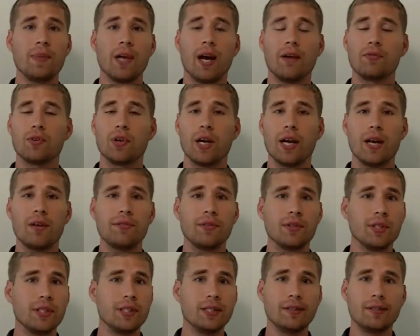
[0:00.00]
I've tried
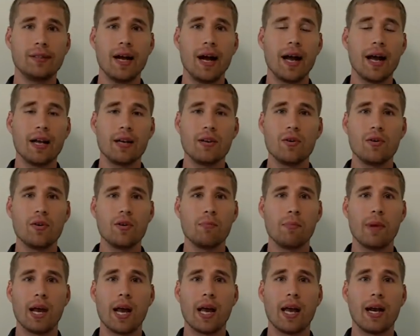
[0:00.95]
every diet known to
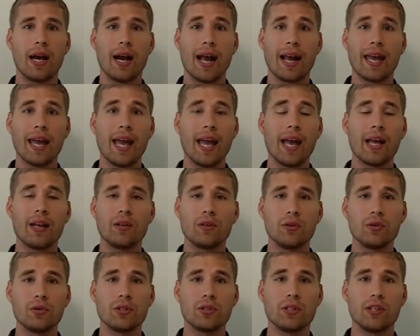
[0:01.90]
man, and I can't
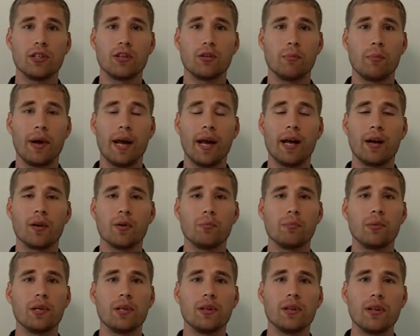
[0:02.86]
lose a single pound.
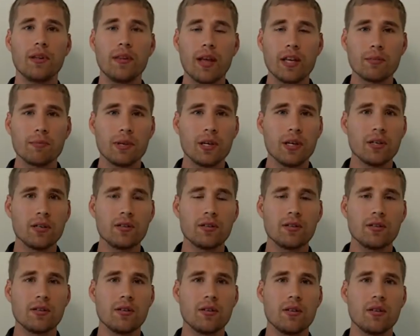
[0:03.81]
But that's
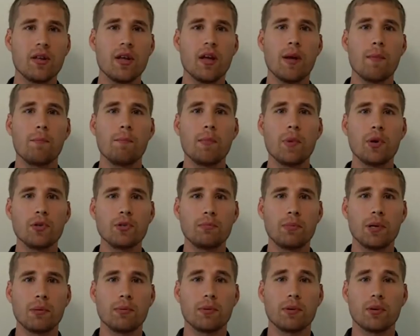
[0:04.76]
because most
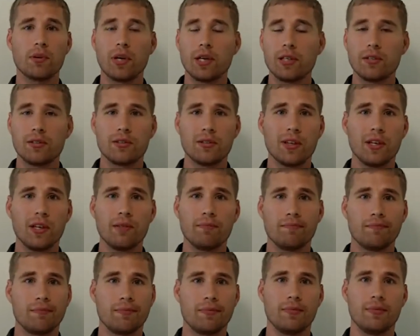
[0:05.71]
people, I should say,
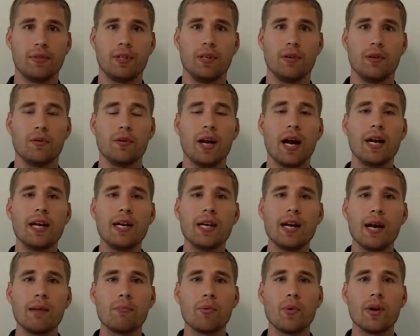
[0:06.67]

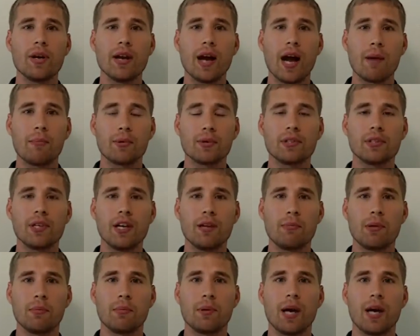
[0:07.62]
99.9%
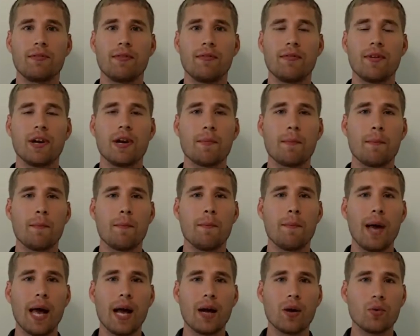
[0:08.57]
of people have a very
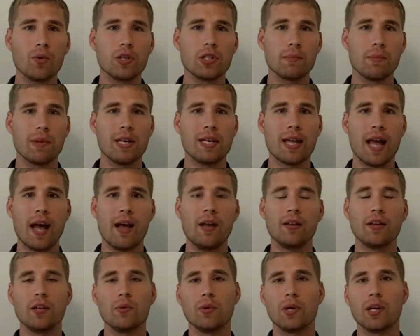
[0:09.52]
backwards
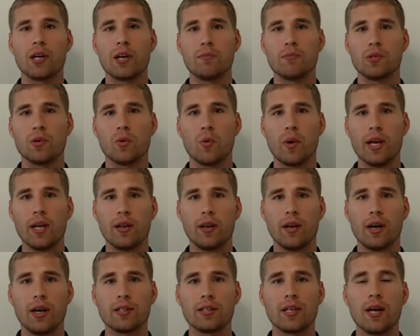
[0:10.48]
mentality when it comes to weight
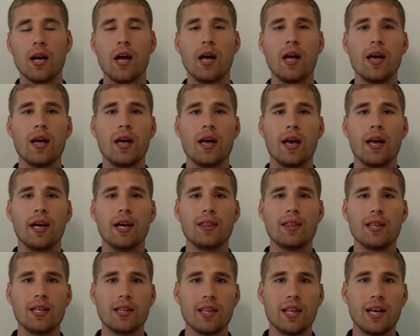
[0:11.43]
loss. And I
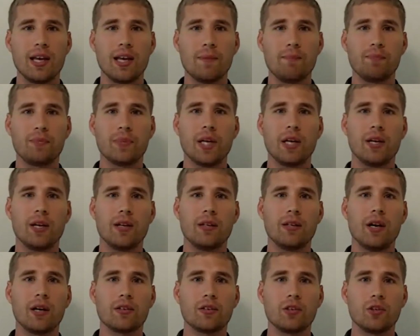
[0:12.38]
think that
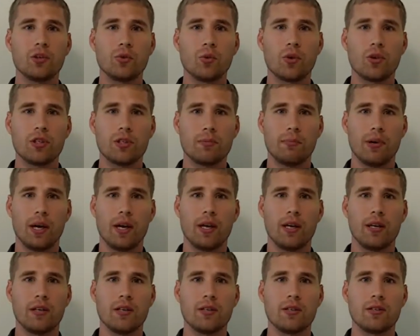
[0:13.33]
Dr.
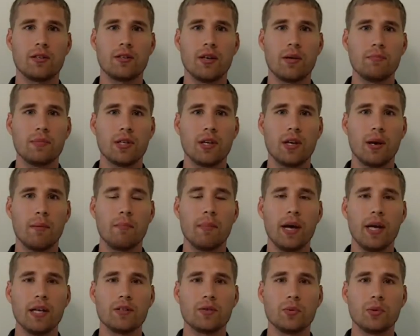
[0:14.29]
Schwartzbein sums it up
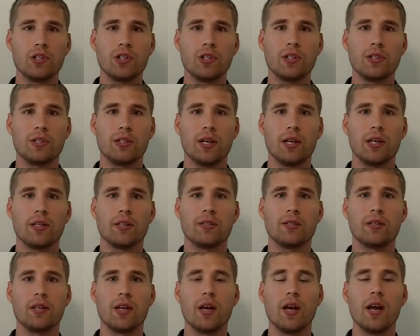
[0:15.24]
best when she
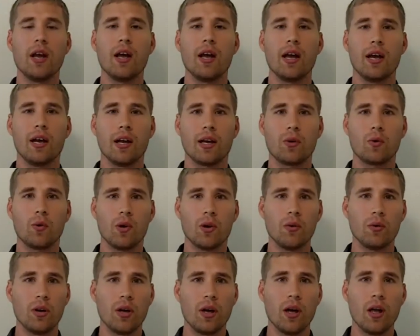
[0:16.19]
says, and I
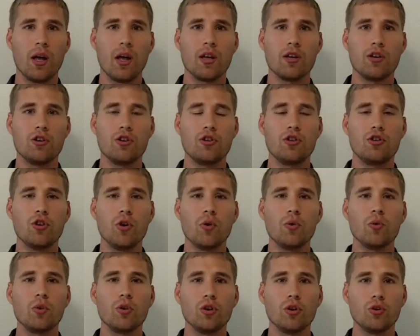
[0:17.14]
quote, "You
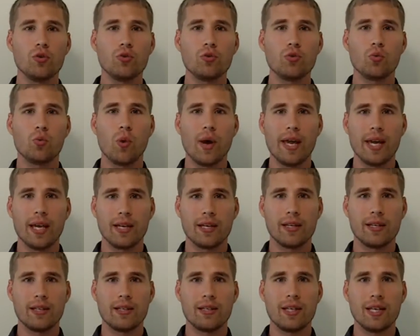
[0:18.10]
don't lose
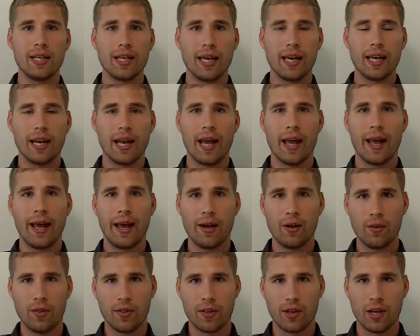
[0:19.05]
weight to get
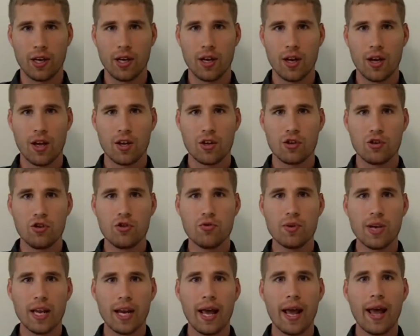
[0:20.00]
healthy, you
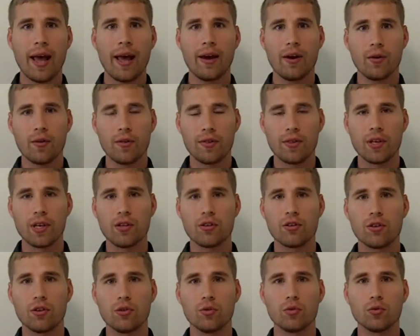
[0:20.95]
get healthy
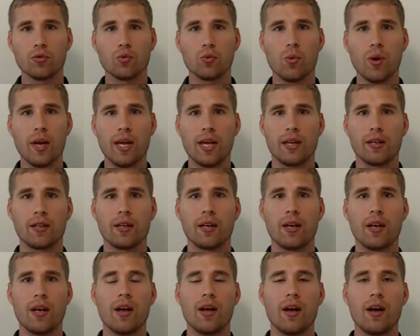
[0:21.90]
to lose weight."
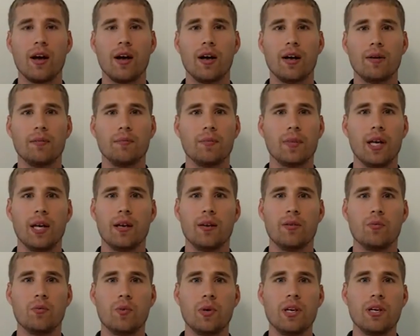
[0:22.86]

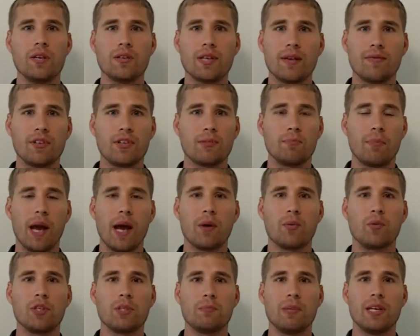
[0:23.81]
And we just have this
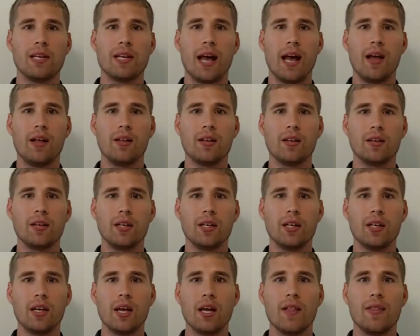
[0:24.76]
backwards
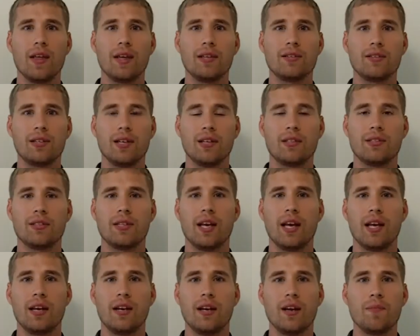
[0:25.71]
mentality that says
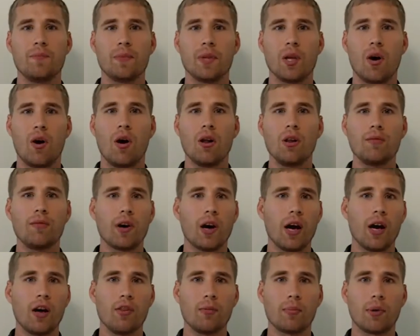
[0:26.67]
that all of our
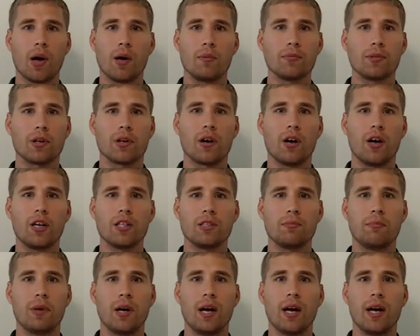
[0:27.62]
health problems are
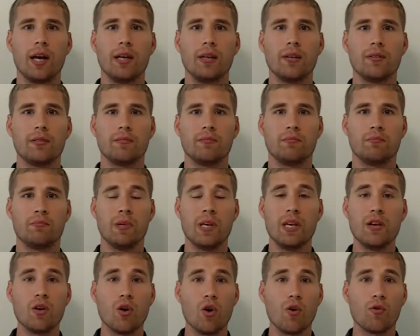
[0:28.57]
caused by
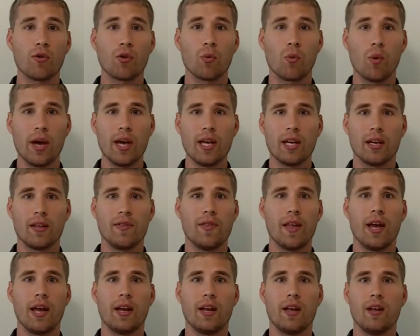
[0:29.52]
being overweight and
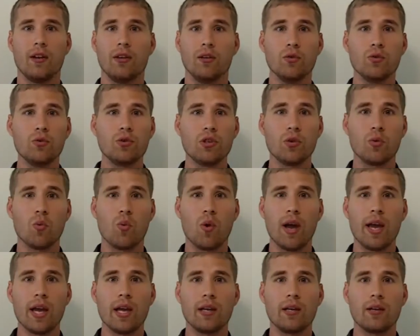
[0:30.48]
that losing
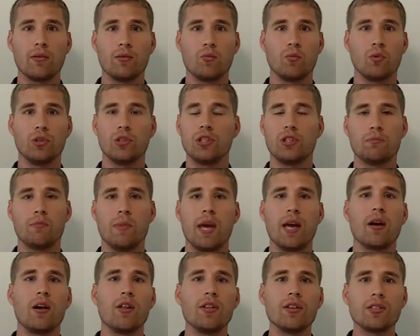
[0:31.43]
weight will just
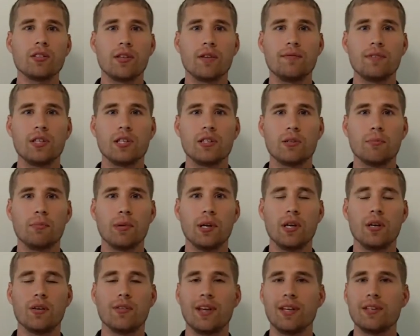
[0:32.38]
make all this stuff
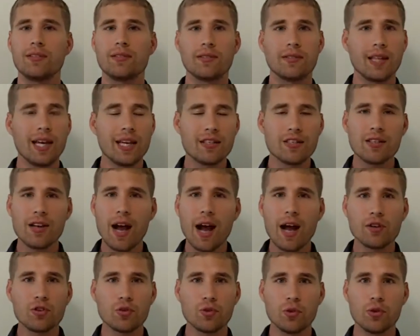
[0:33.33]
disappear. That's
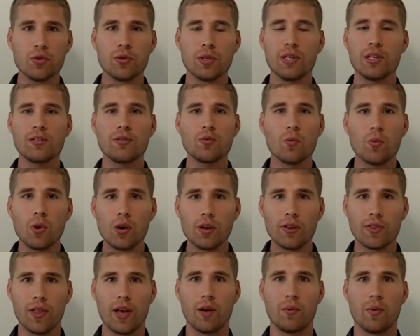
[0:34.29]
not true. It doesn't
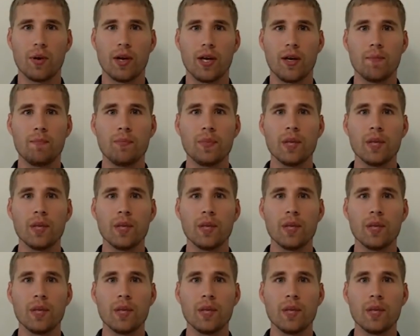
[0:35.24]
work that way.